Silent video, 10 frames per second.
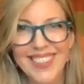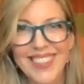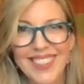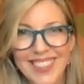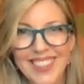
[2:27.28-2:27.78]

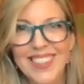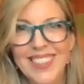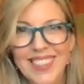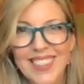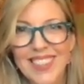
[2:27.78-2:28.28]

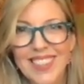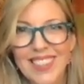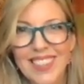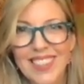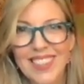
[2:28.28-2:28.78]

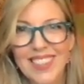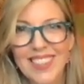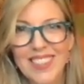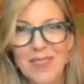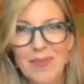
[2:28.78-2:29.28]

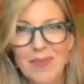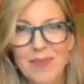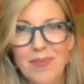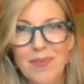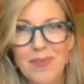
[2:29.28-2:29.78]

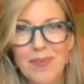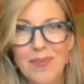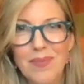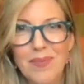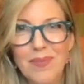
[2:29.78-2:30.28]

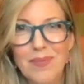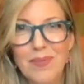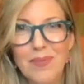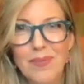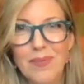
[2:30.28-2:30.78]

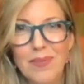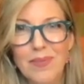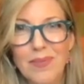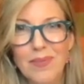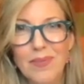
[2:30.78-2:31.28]

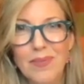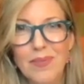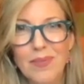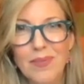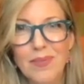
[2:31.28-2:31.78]

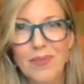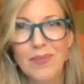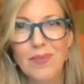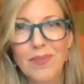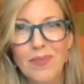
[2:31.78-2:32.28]

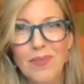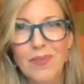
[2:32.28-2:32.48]
No words are spoken by the person on screen.